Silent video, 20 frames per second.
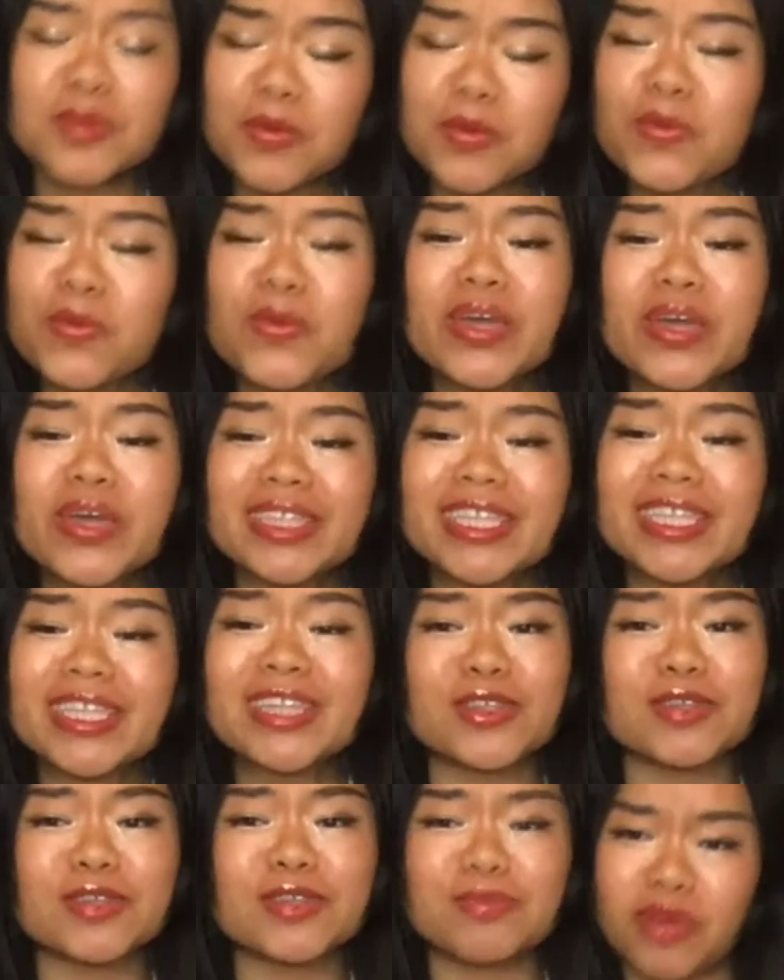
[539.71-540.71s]
We need
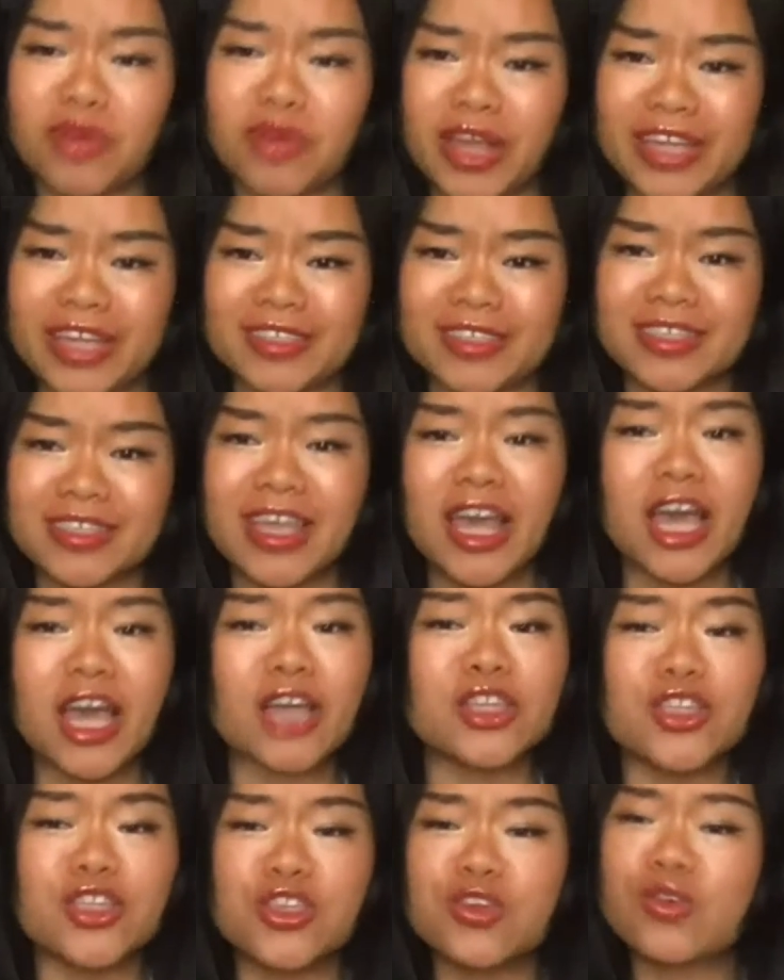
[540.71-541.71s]
to embrace a
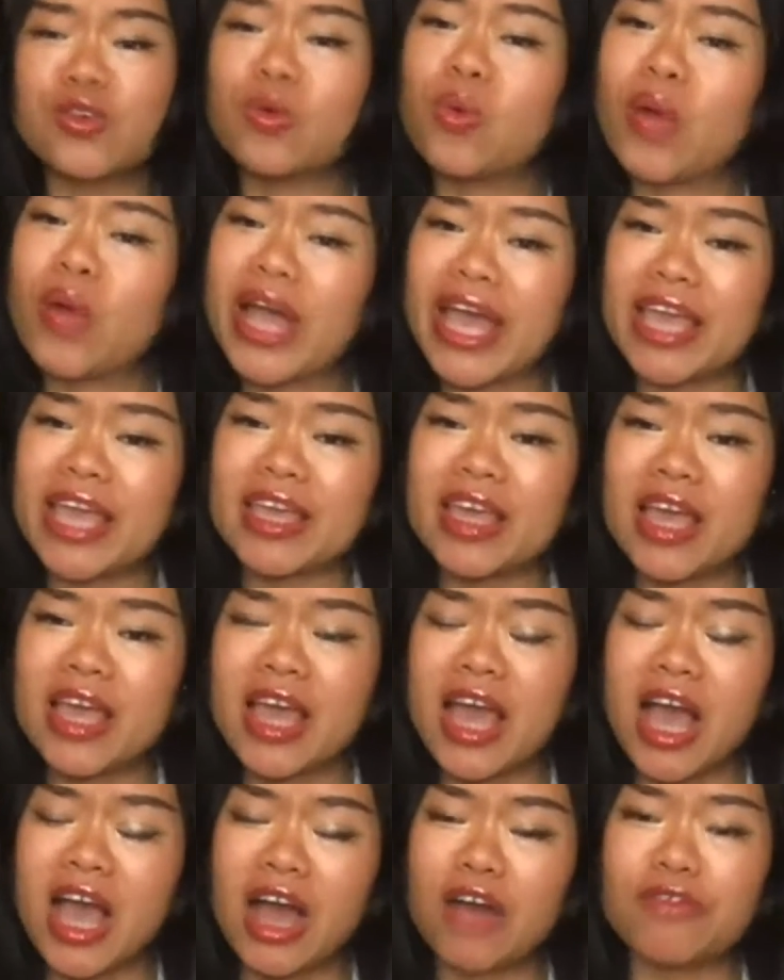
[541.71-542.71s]
new way
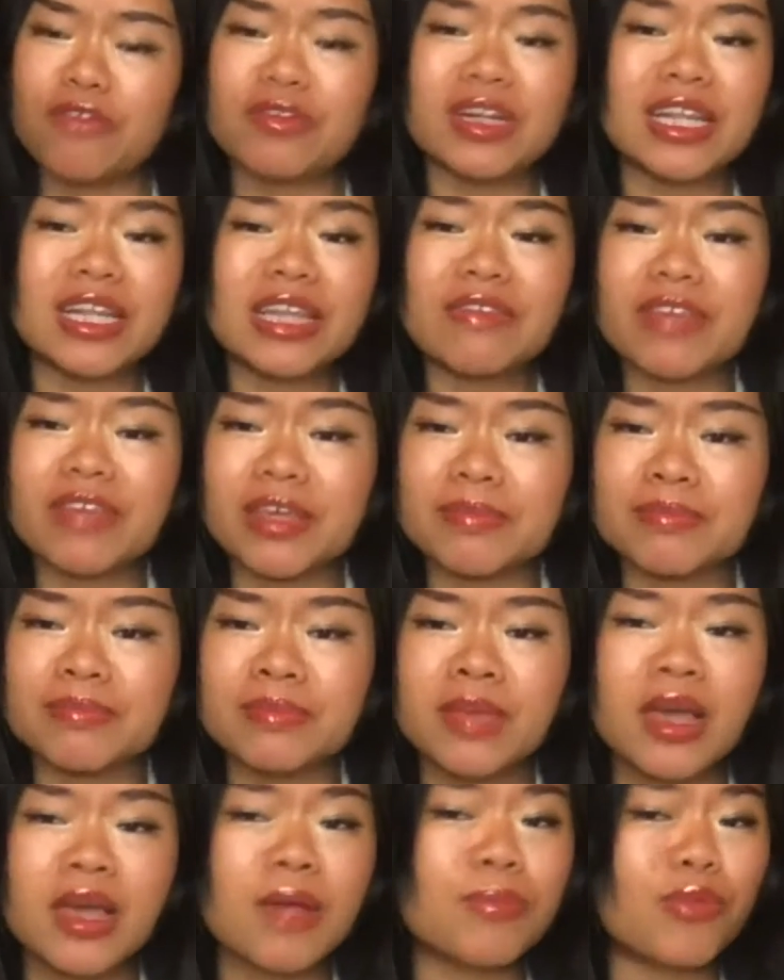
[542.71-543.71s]
of living,
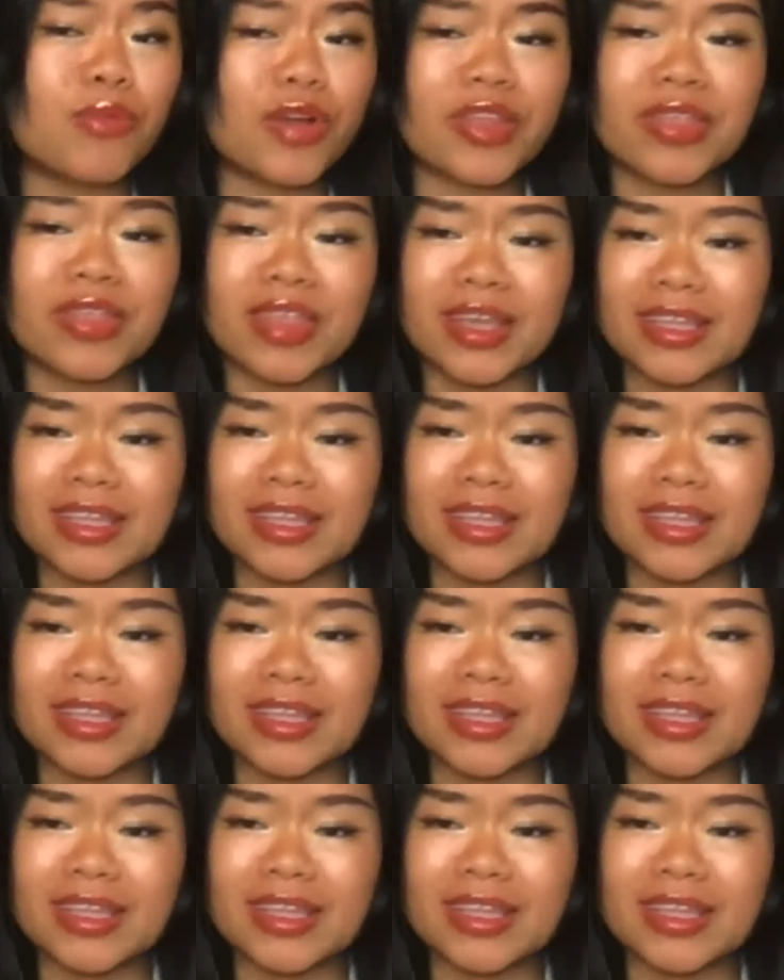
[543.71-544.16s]
breathing,